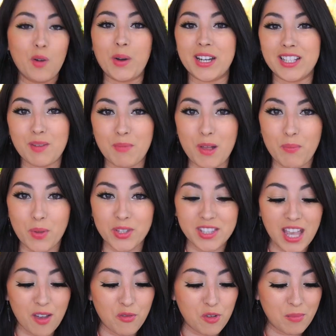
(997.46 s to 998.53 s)
when it's a bit more
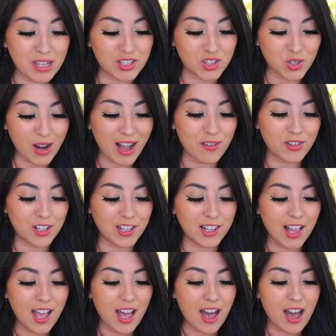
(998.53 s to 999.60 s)
safe for me to
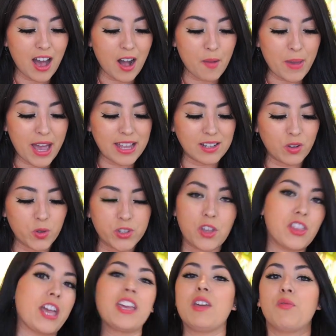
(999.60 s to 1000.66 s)
travel. And
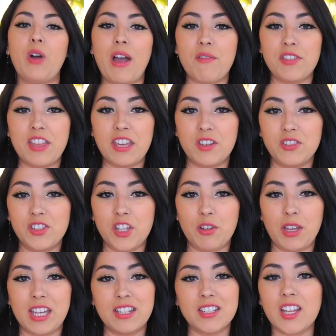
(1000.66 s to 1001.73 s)
also thank you for everything you're
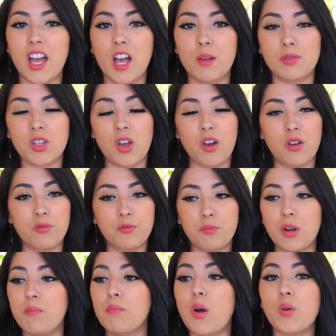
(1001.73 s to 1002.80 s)
doing in terms of
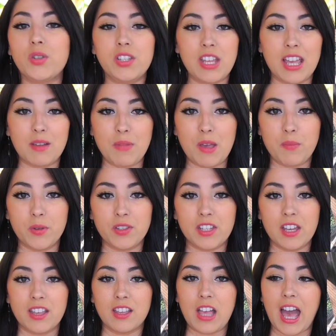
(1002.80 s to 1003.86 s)
promoting people
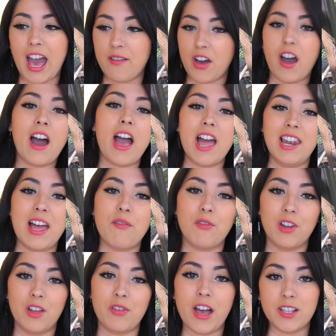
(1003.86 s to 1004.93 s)
to have a higher
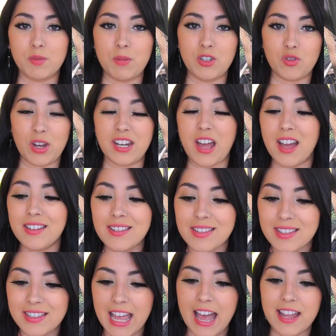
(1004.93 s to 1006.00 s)
level of husbandry and
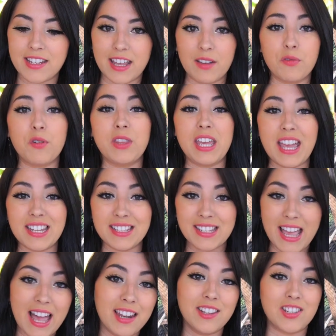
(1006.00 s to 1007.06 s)
understanding for the
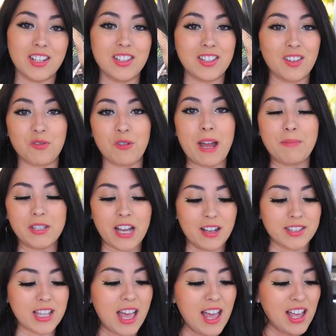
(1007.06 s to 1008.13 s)
intelligence of
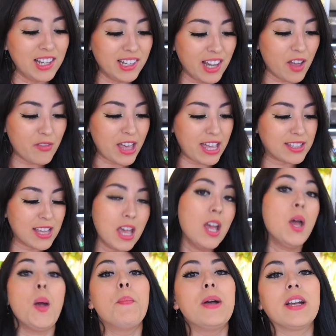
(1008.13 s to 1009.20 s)
reptiles. Love it.
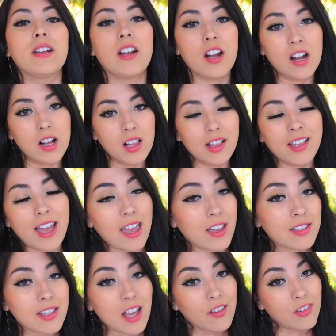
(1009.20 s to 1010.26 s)
But girl, get
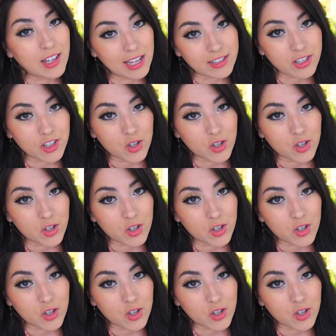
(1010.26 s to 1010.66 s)
yourself a litter